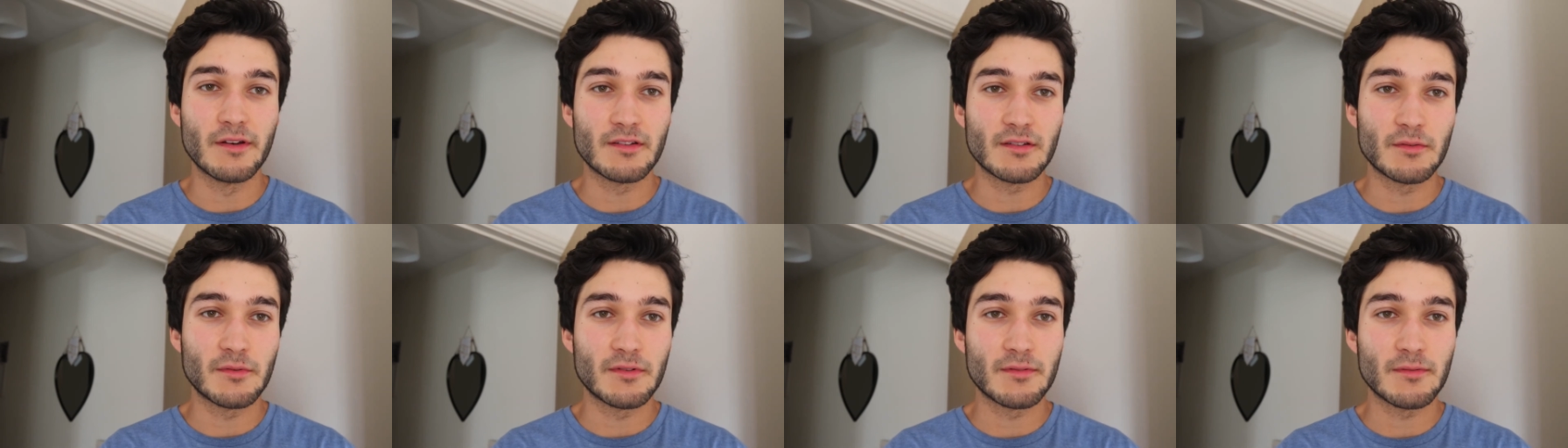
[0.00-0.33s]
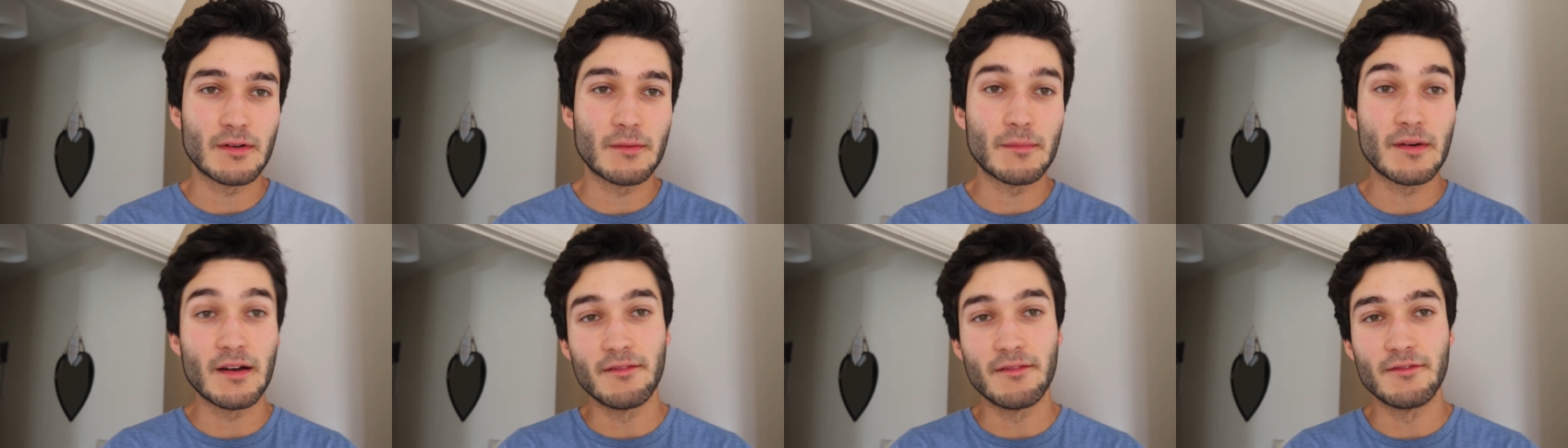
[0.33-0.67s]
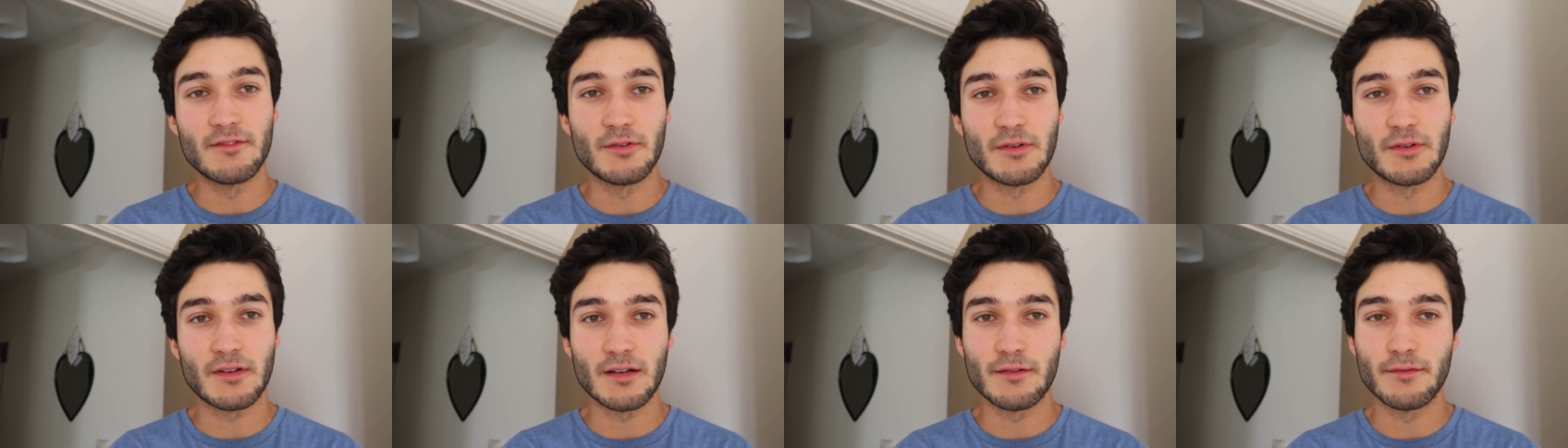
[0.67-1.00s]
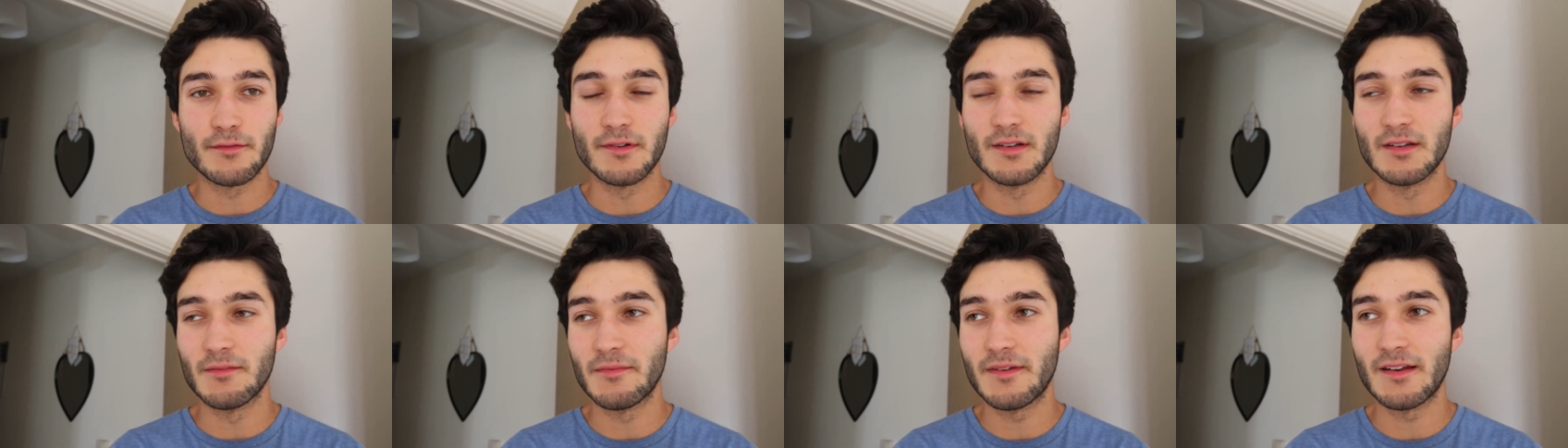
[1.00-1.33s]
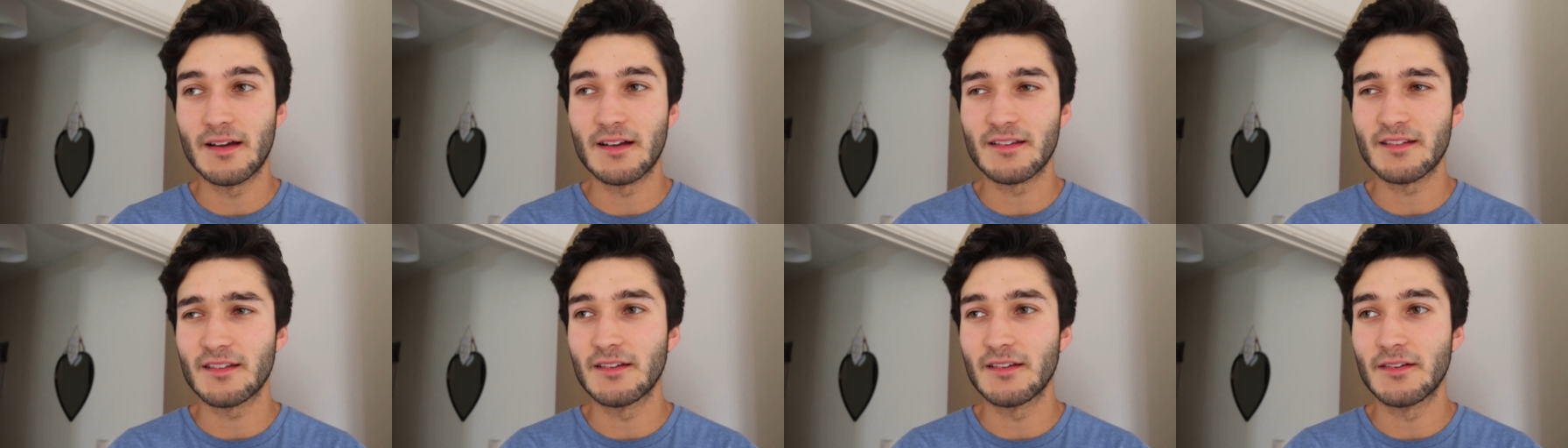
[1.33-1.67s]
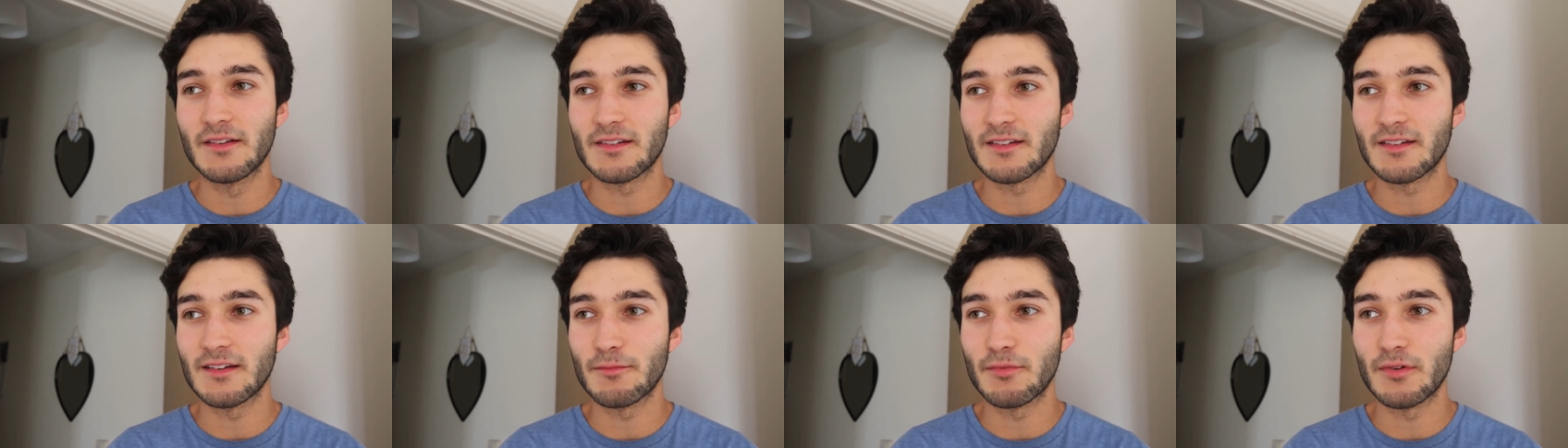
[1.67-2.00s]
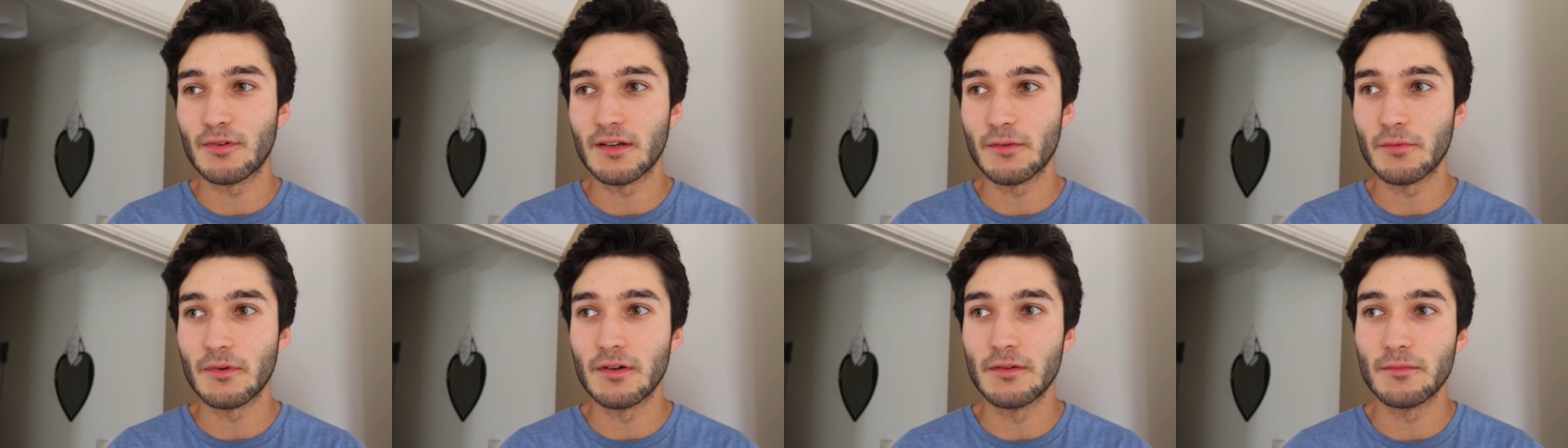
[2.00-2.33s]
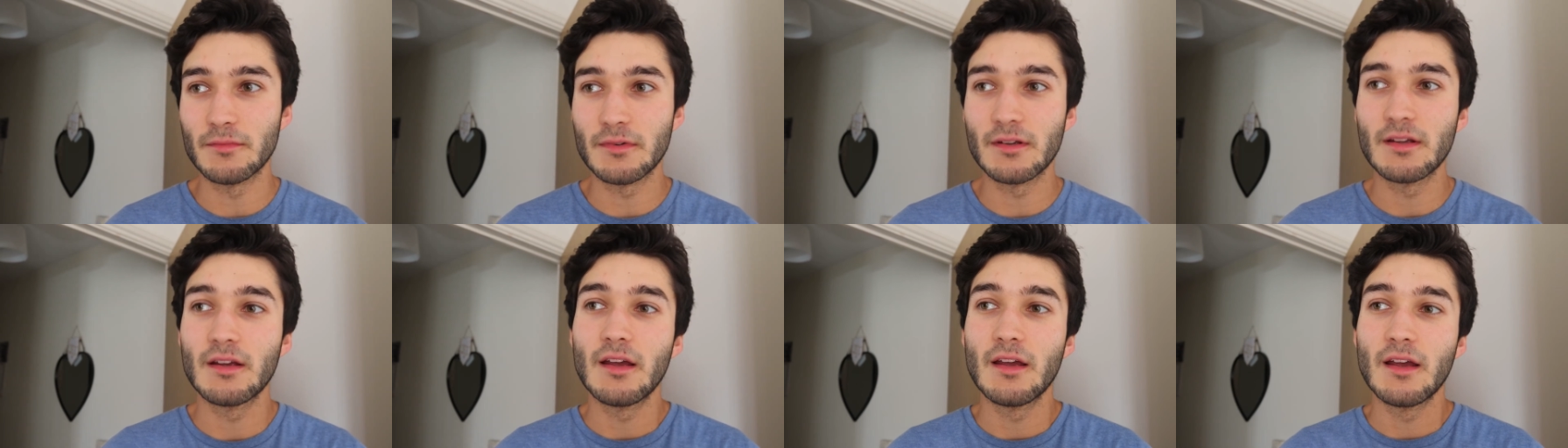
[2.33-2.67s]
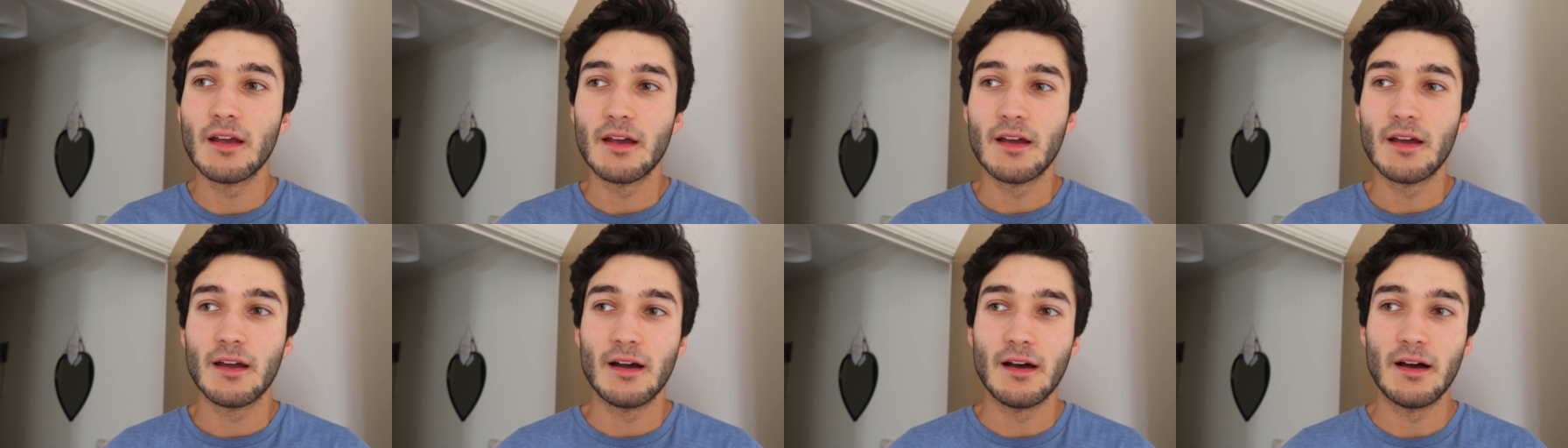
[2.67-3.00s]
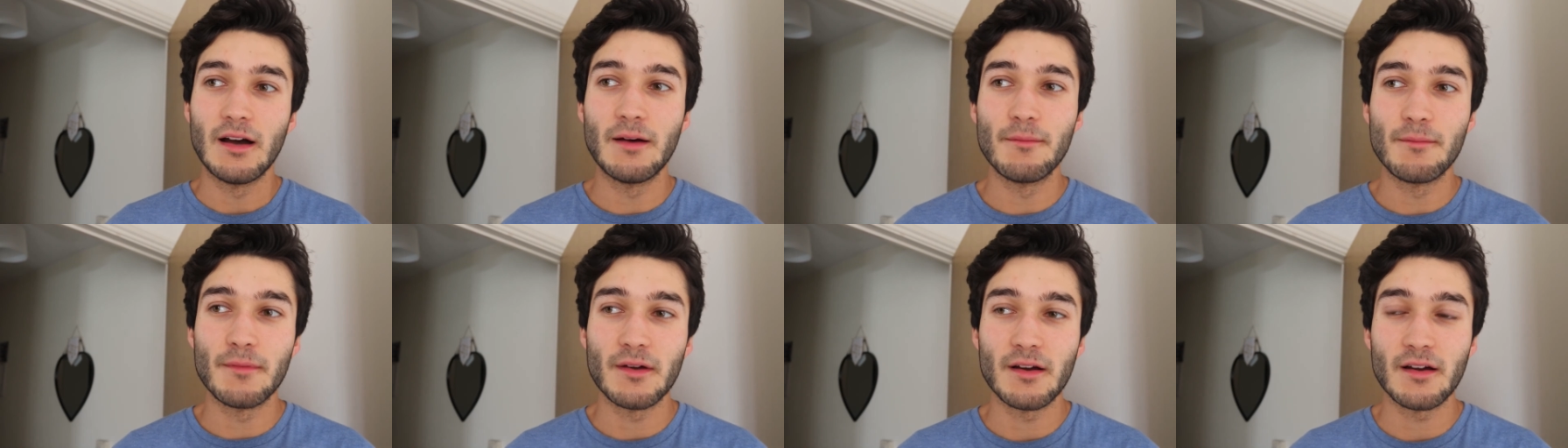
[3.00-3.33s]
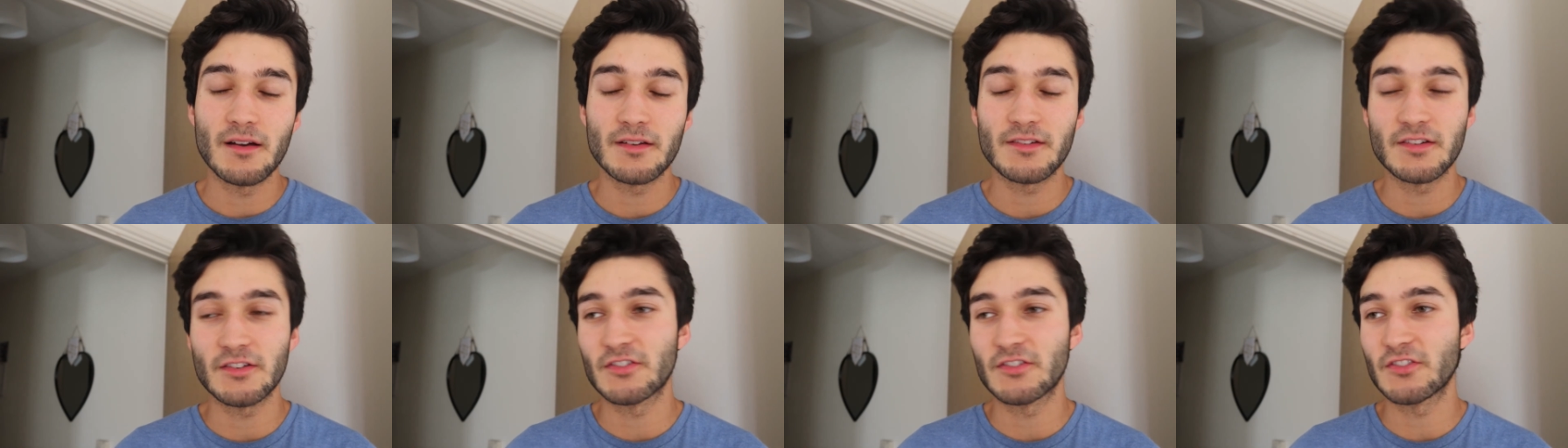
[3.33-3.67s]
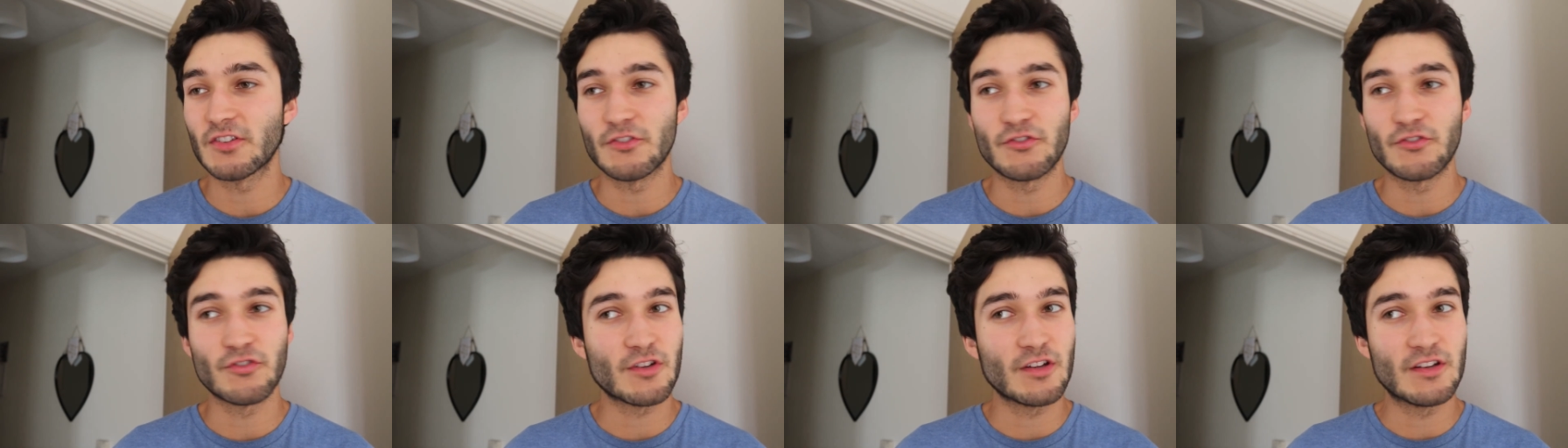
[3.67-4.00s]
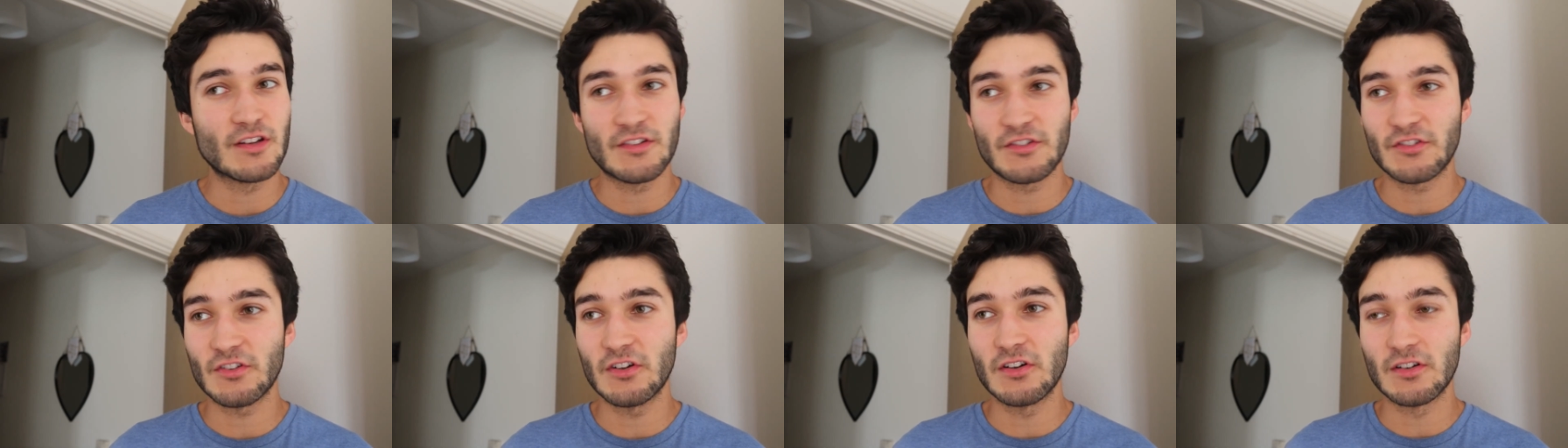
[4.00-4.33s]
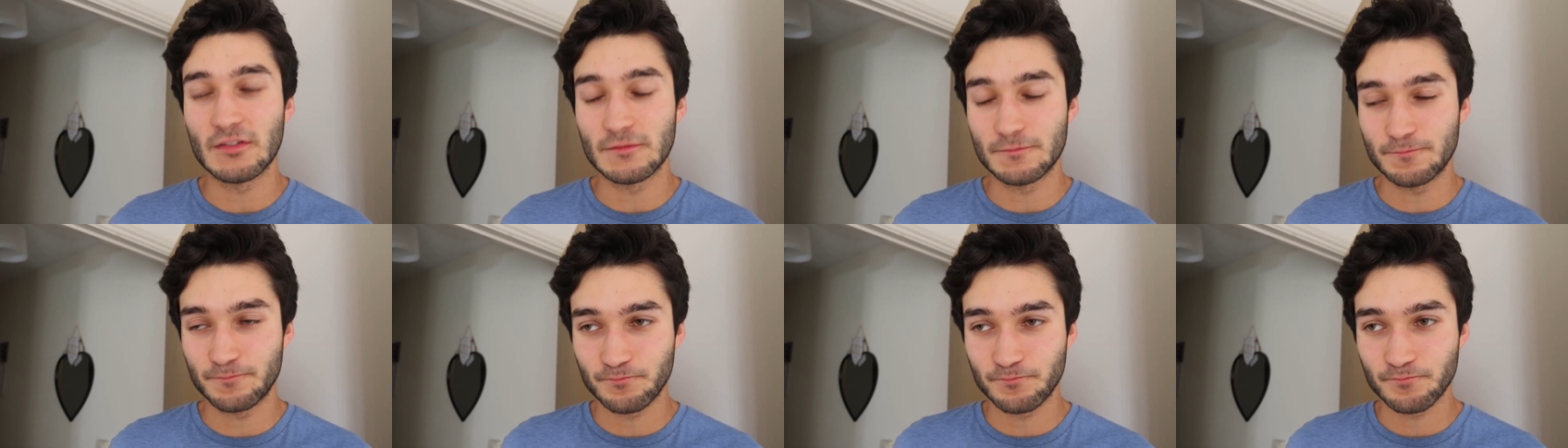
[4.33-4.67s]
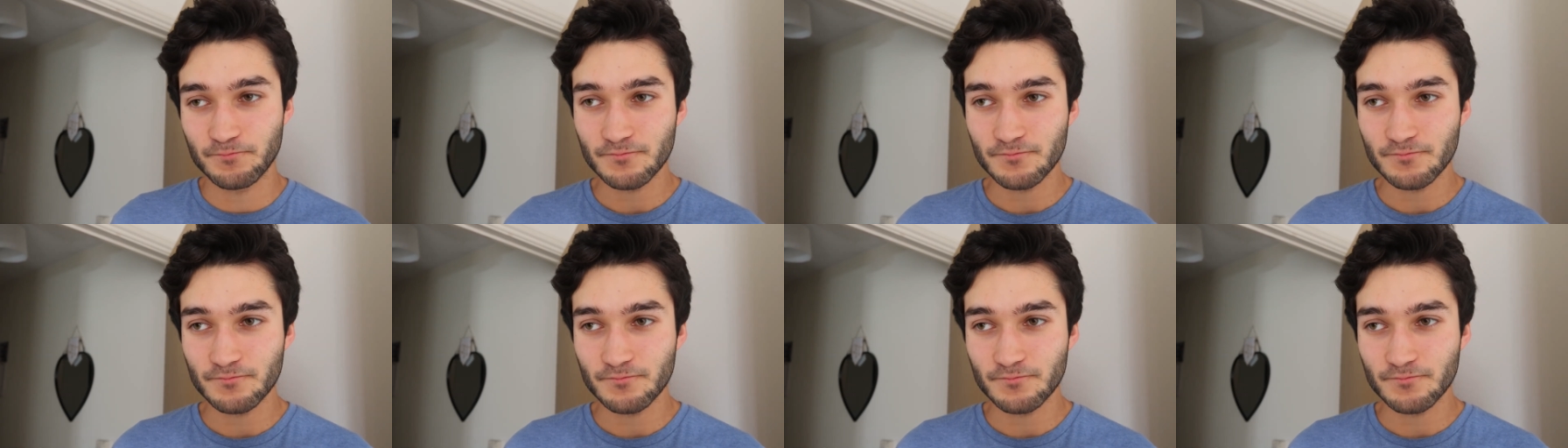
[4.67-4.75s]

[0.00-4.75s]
It's almost, I might even do a cover in a minute. I don't know, actually, I probably won't, but um, that's oh, just such a great song.